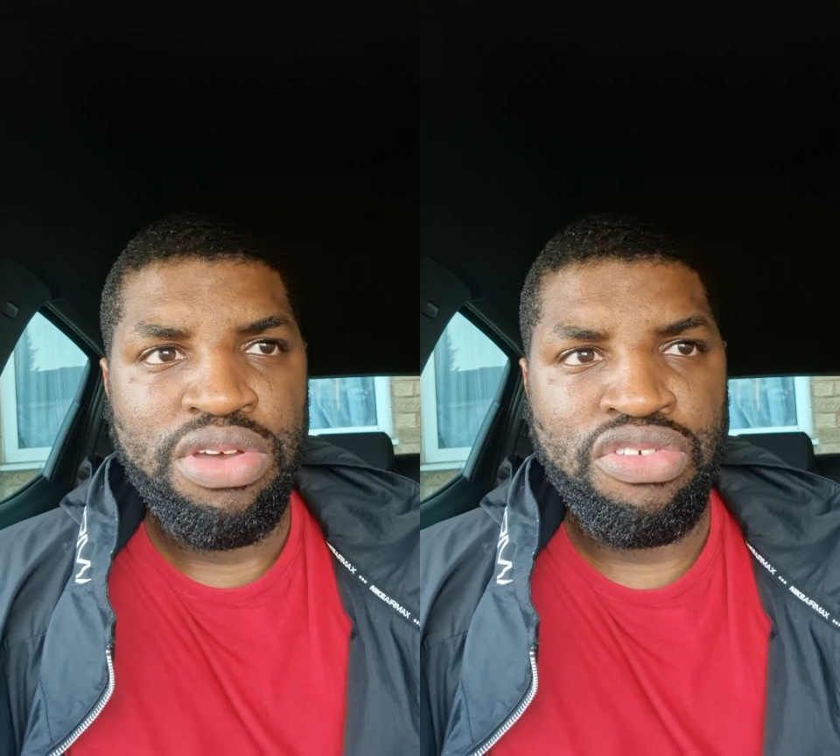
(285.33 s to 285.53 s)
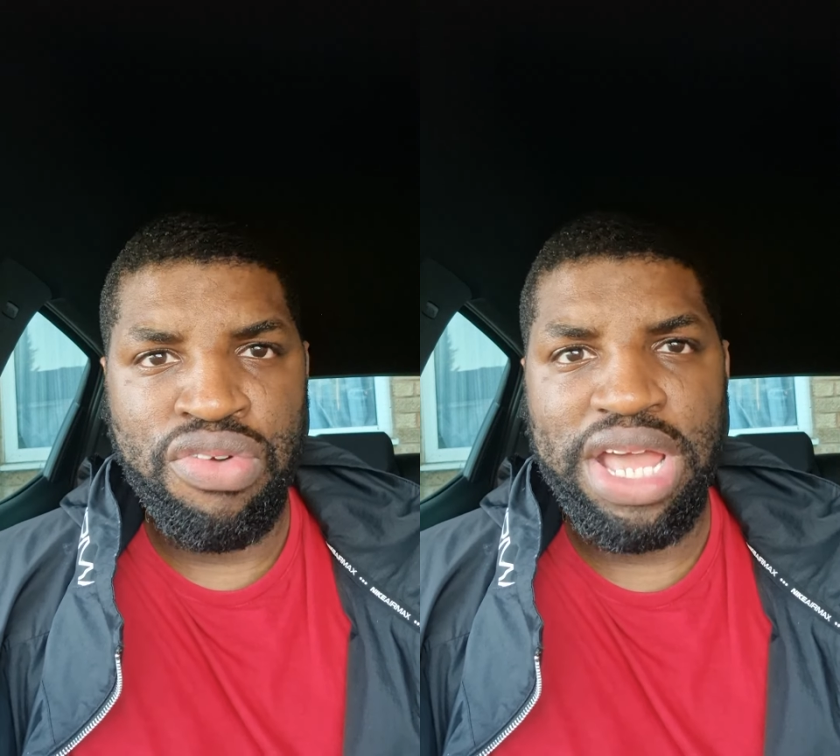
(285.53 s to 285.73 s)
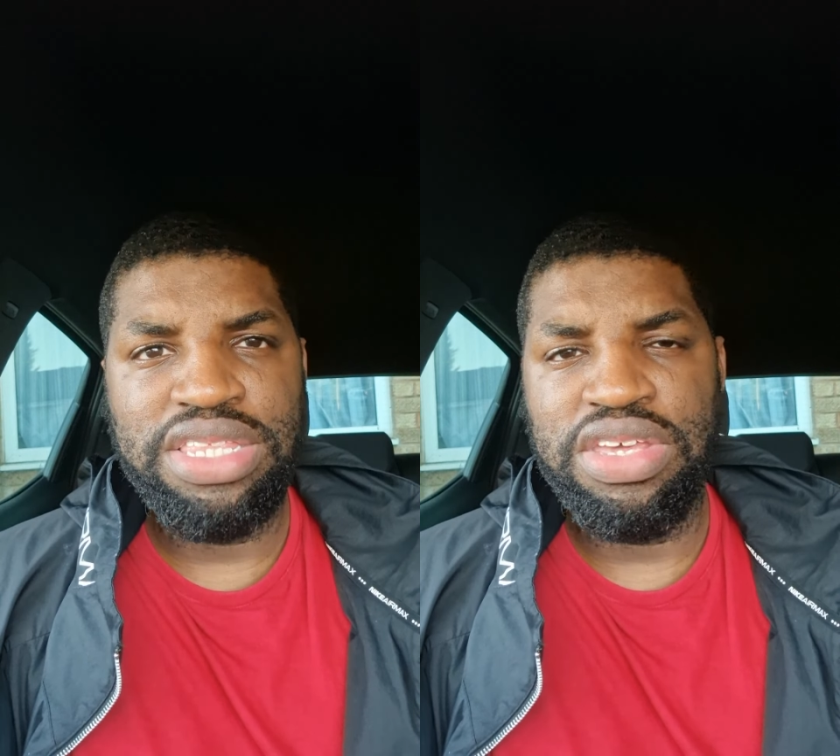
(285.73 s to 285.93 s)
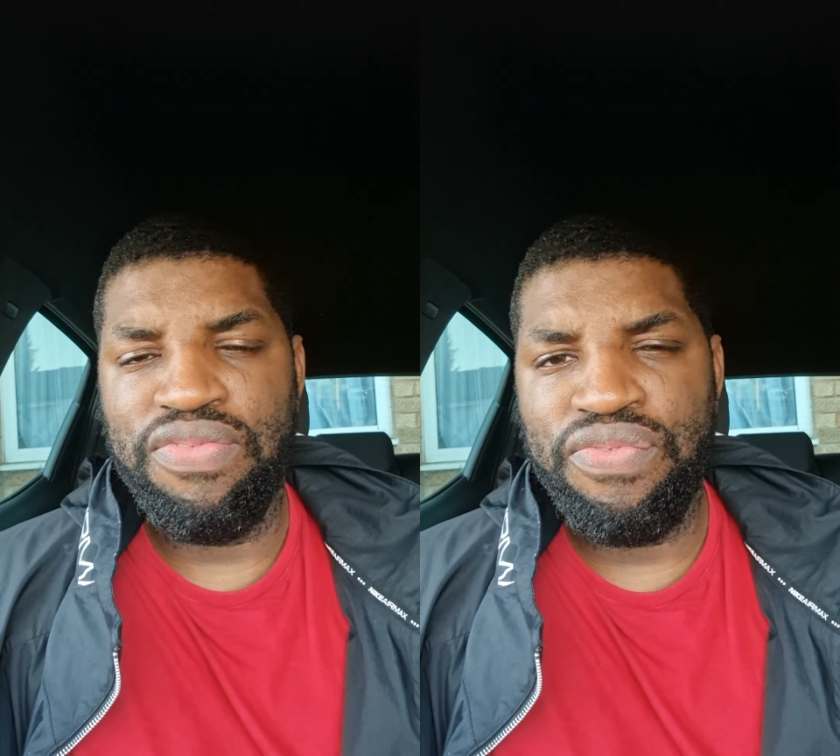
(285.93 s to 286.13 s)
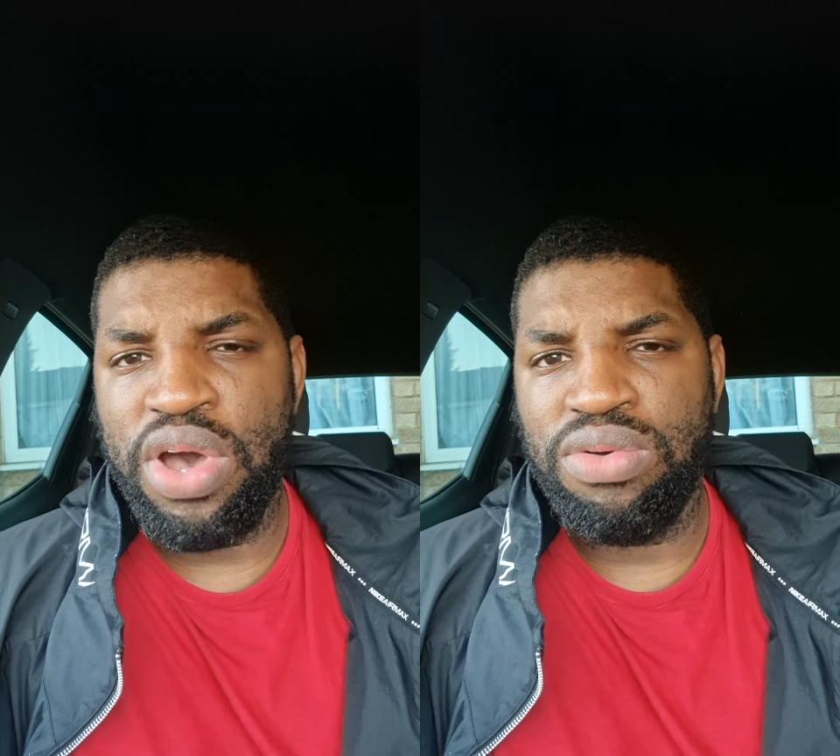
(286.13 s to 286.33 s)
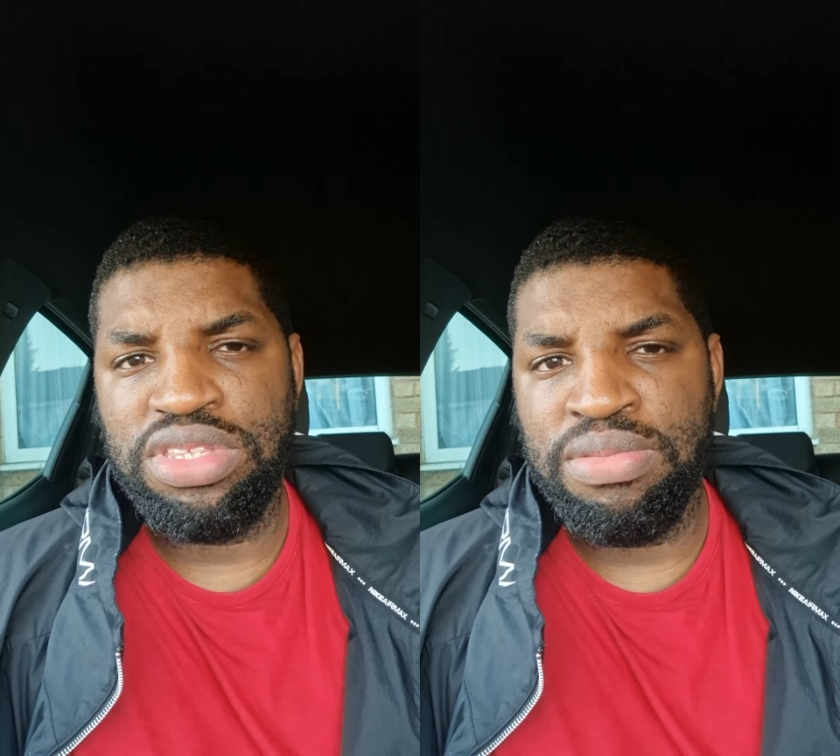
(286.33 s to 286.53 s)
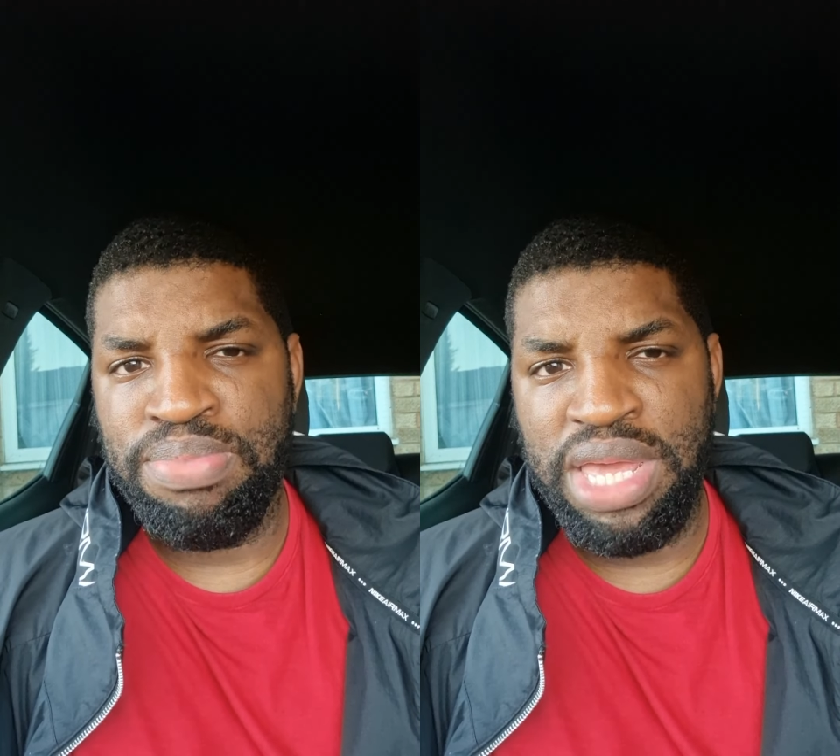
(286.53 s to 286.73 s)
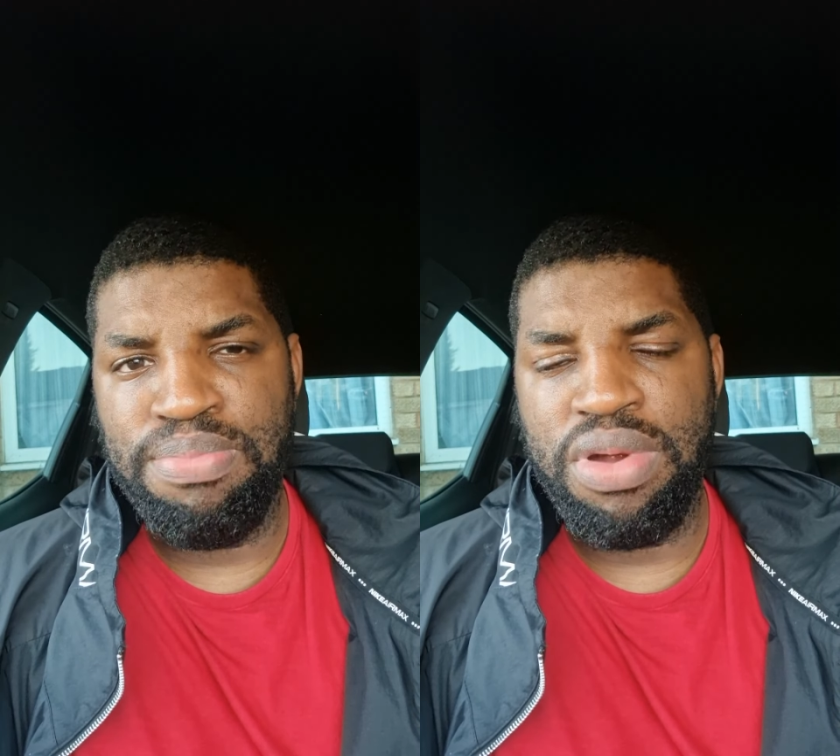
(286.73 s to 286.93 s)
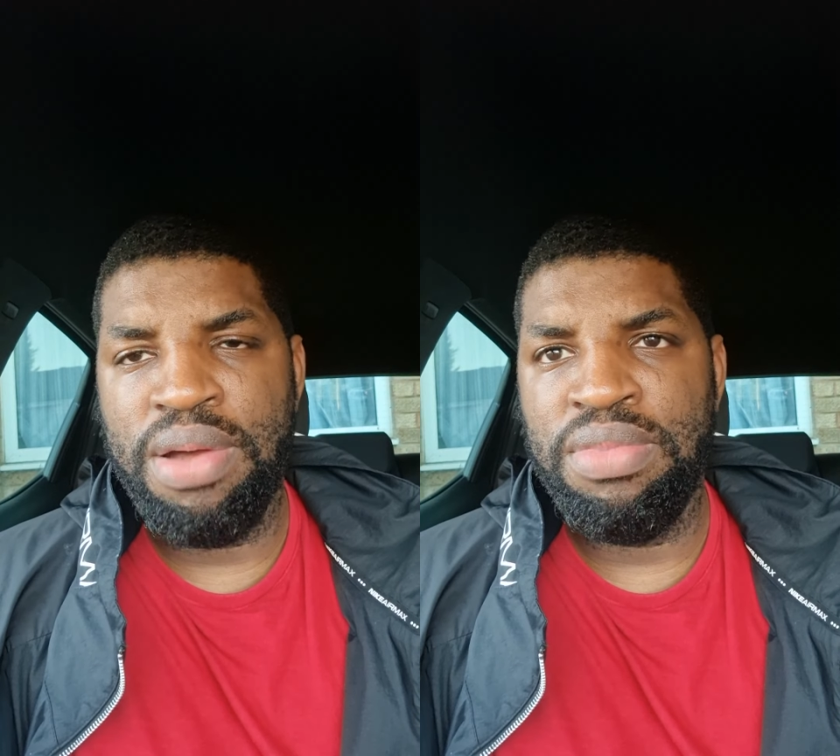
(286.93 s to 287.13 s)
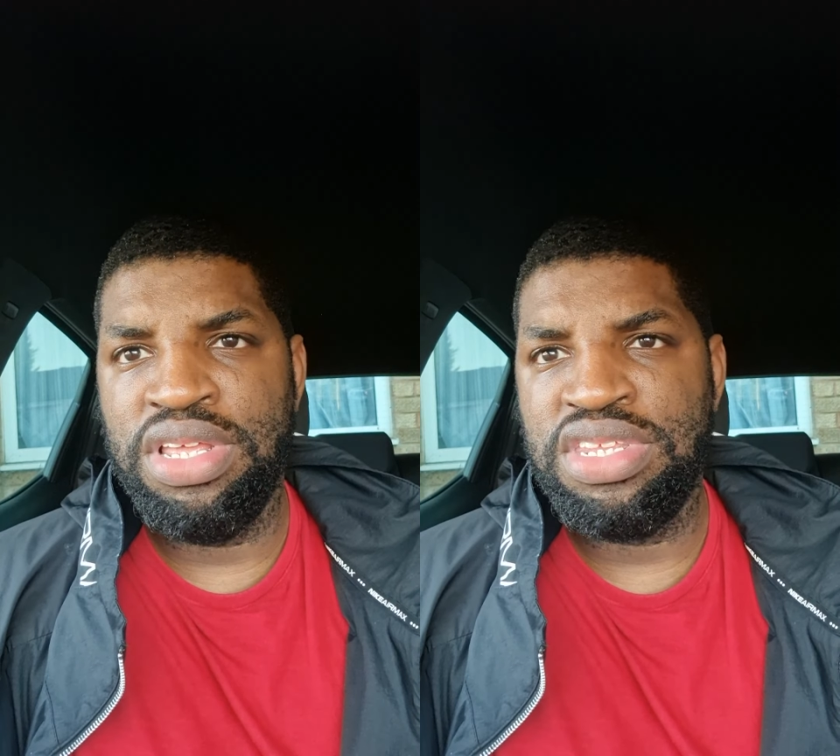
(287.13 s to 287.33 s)
great it felt to be
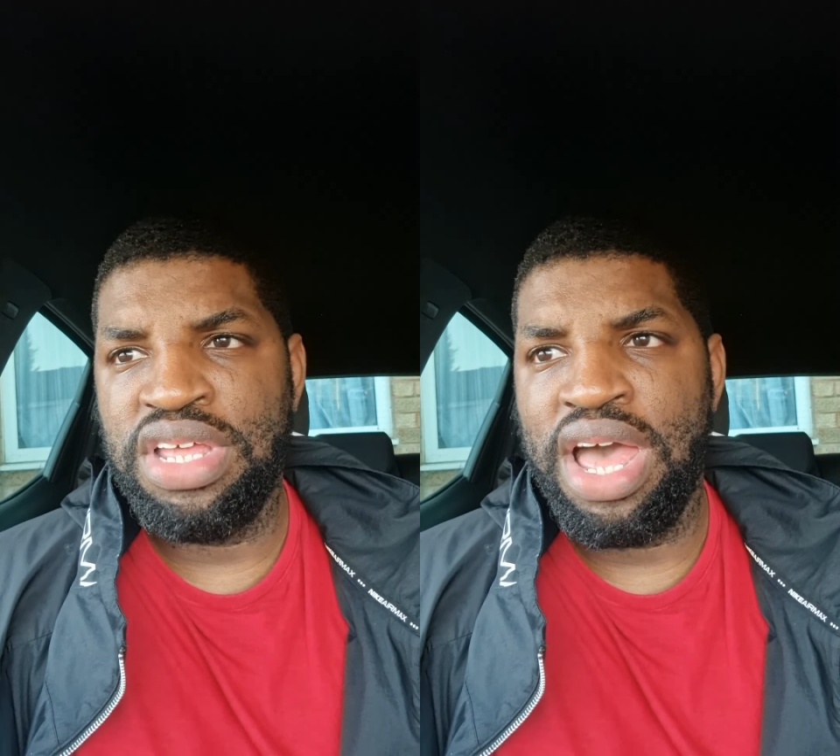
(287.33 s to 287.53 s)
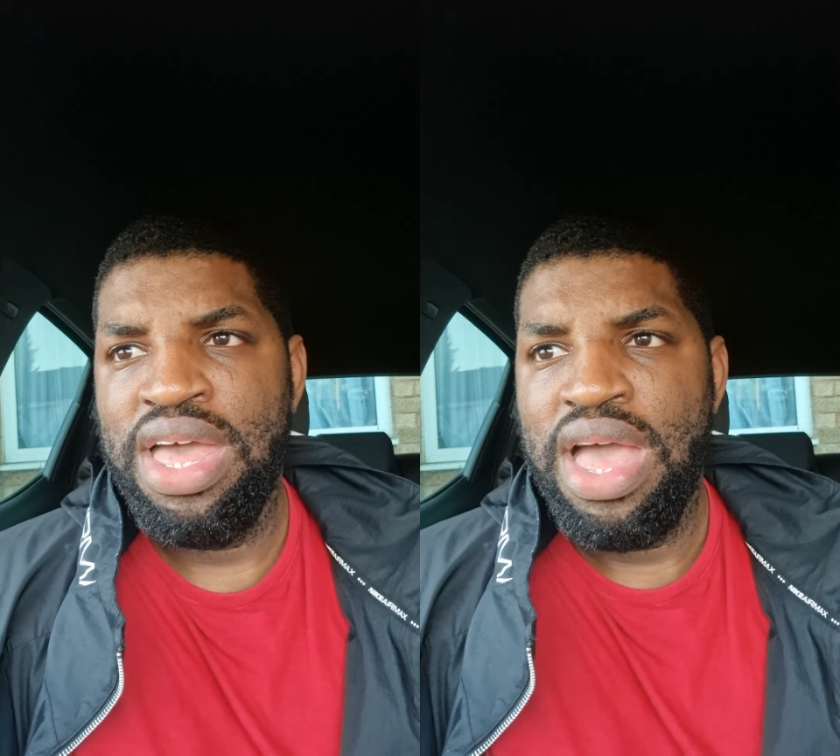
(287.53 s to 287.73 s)
Prime Minister,